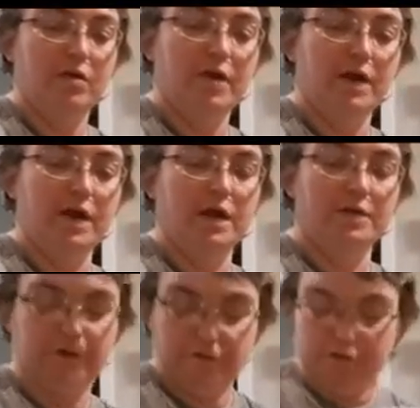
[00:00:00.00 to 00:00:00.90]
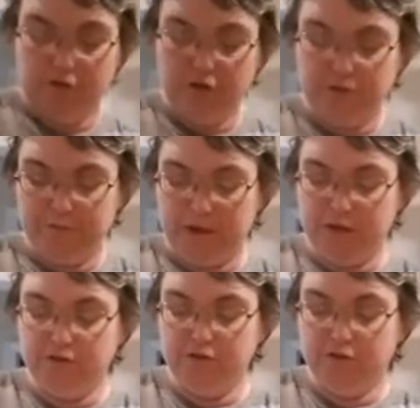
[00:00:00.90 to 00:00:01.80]
and if you have to seal up the
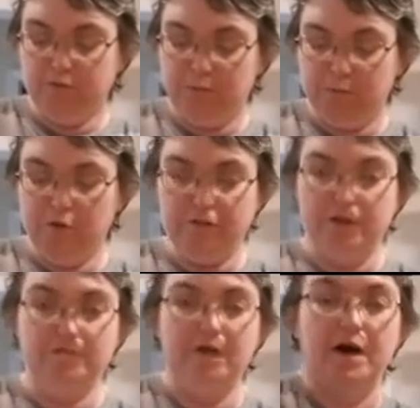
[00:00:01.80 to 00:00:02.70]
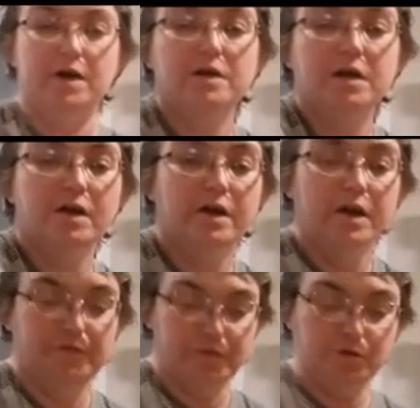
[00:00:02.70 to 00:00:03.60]
edges a little bit more, that's fine.
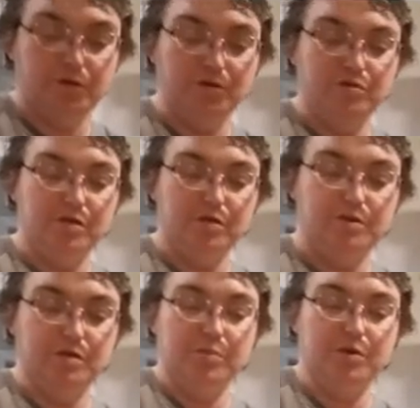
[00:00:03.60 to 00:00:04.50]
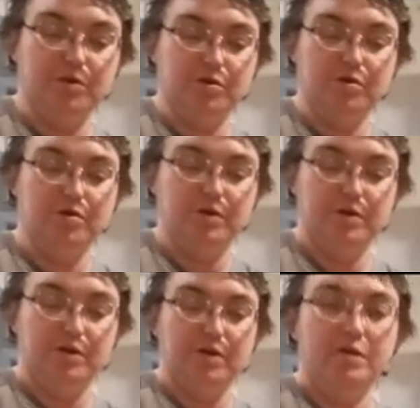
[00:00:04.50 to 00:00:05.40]
If you lose some of your
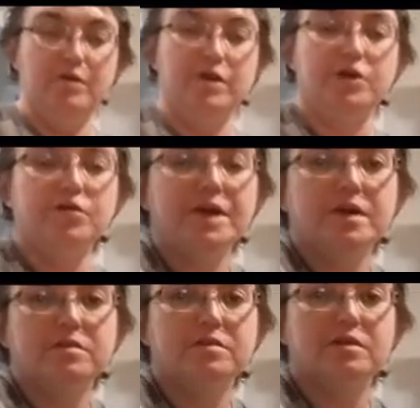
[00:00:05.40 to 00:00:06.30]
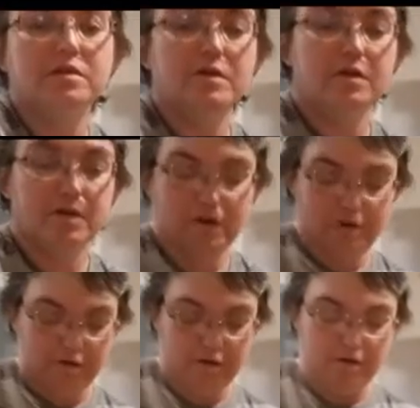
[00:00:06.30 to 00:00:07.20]
ingredients,
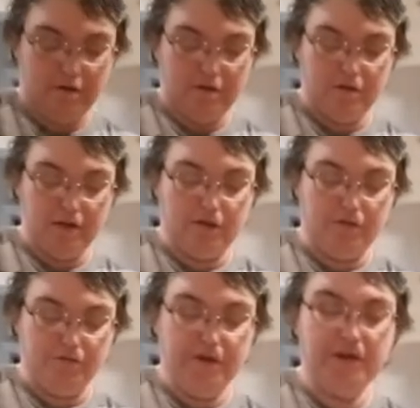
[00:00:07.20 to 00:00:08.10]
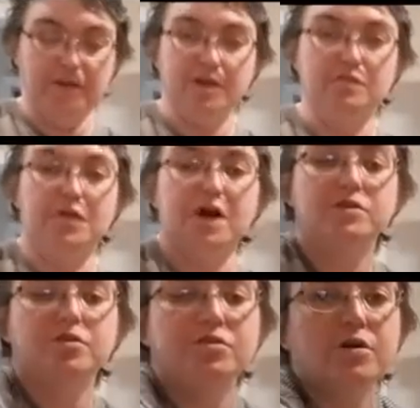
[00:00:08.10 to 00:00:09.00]
like your filling, that's fine
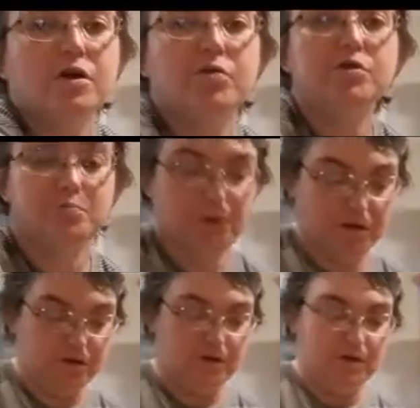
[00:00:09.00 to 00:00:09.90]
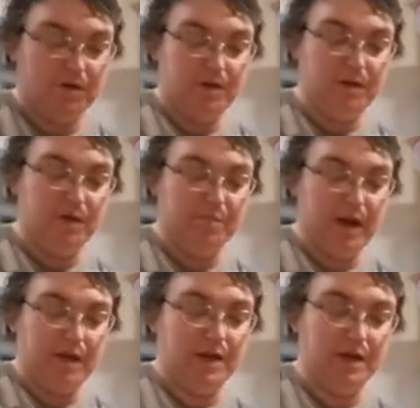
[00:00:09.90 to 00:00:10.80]
too. You can always put it
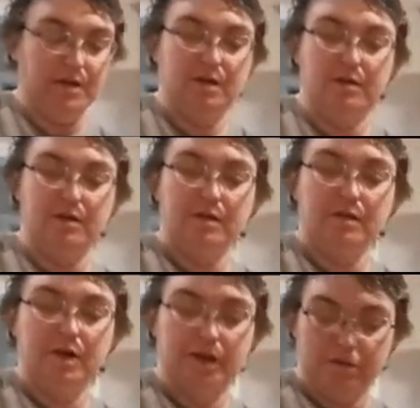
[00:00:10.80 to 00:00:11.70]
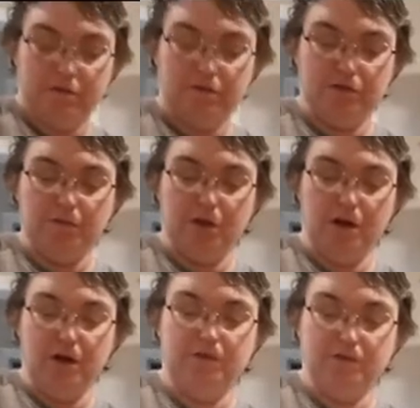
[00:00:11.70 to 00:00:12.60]
back in, like the
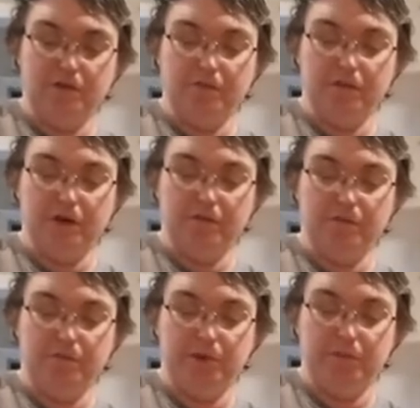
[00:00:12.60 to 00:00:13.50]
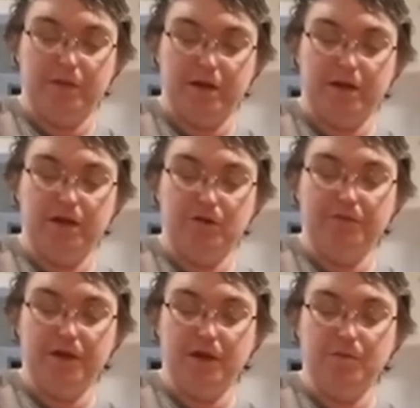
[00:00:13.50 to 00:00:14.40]
pecans and stuff, I can put it back in. Or if
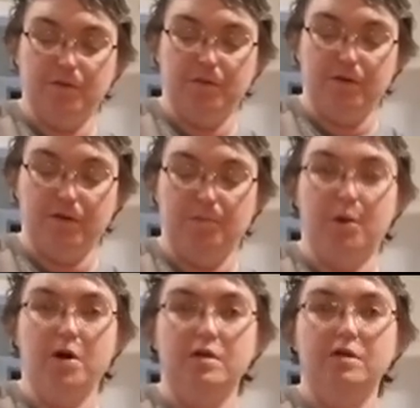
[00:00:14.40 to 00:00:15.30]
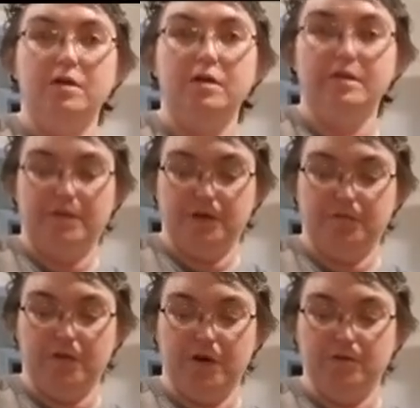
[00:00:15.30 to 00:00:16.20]
they come apart, that's
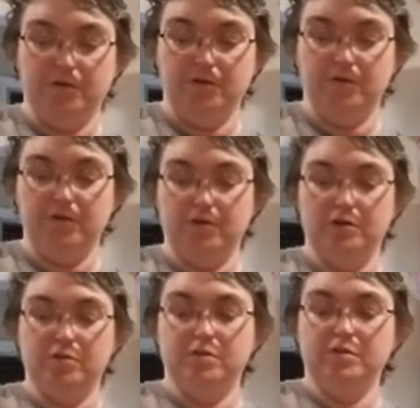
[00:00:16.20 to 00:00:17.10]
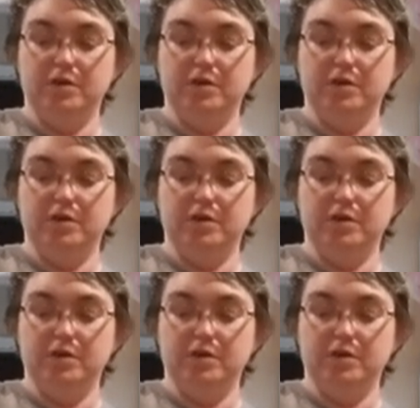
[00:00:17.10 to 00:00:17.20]
fine too. You could always